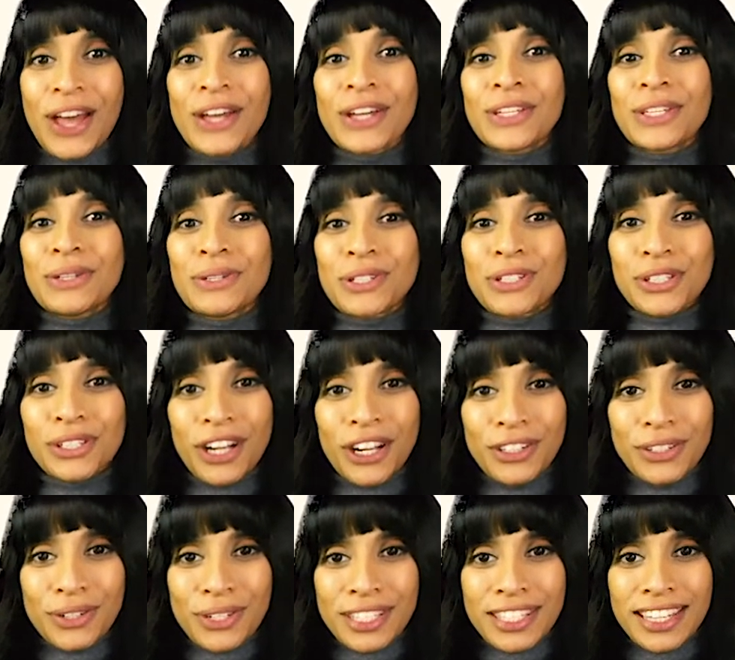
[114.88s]
You should
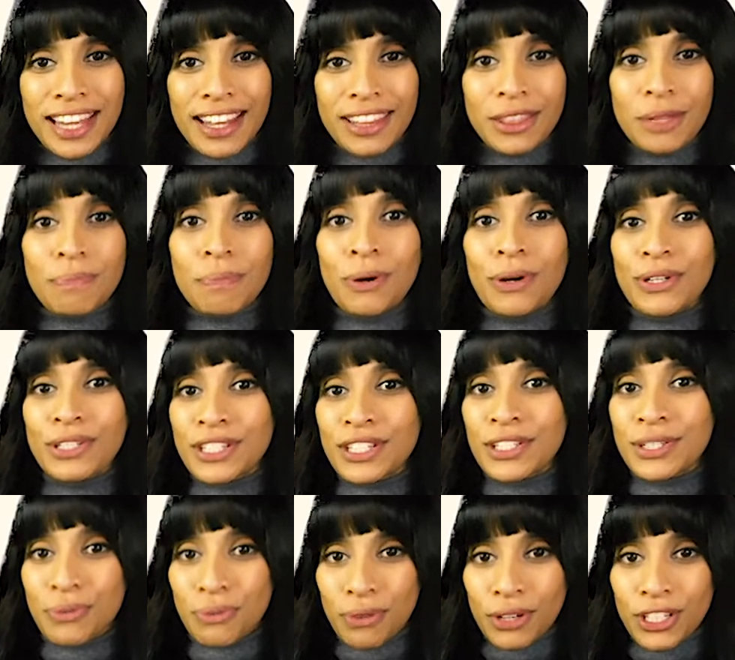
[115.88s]
understand the
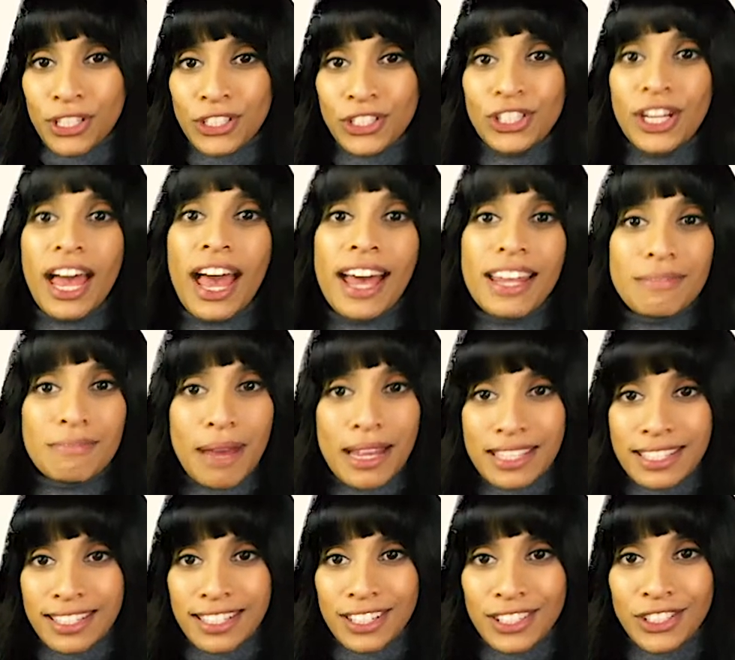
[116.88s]
person's reach and
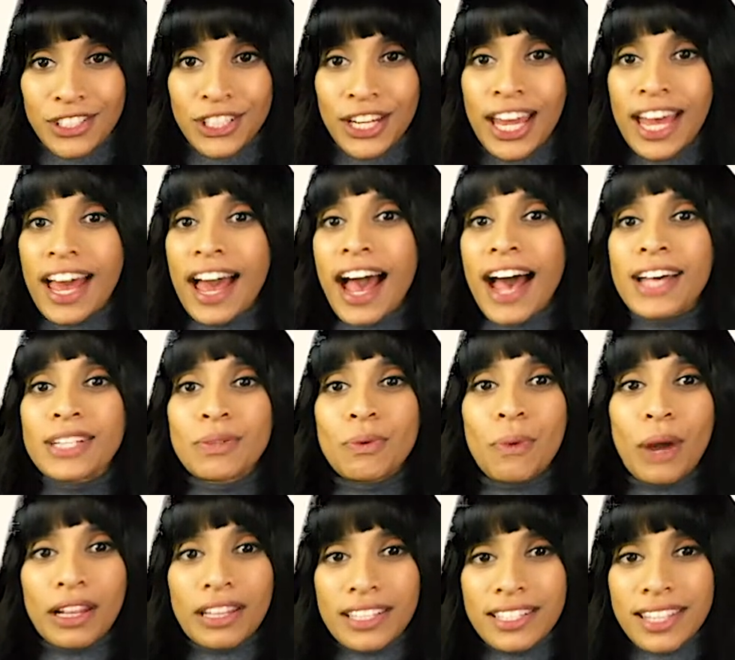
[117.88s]
message, as
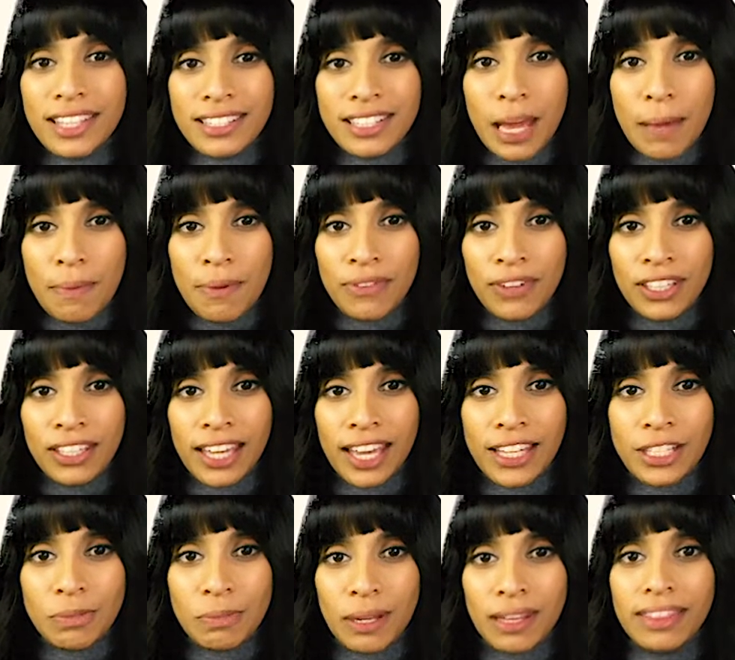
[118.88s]
well as the type of
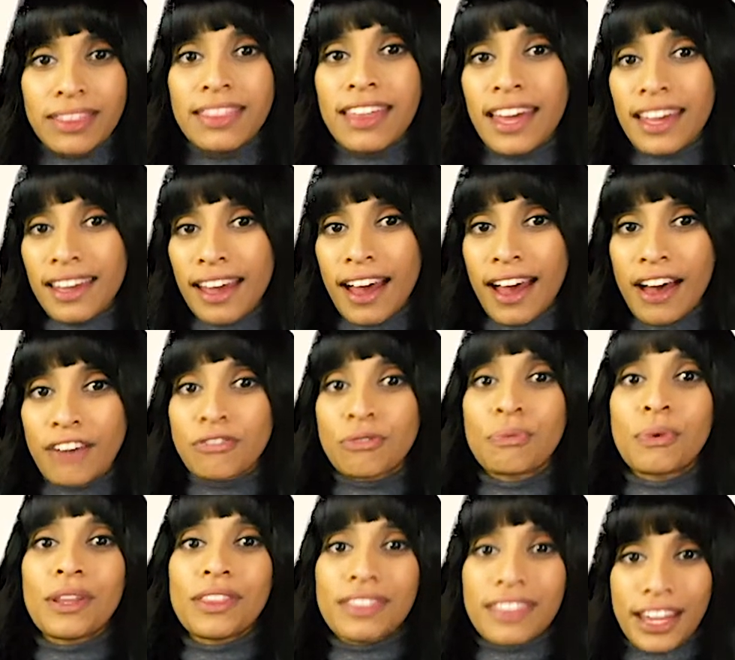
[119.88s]
engagement they have
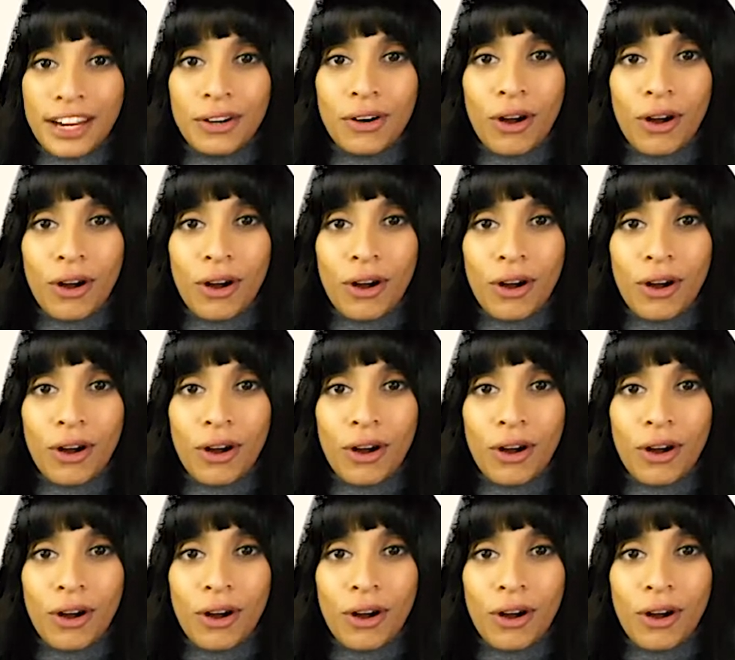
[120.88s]
with their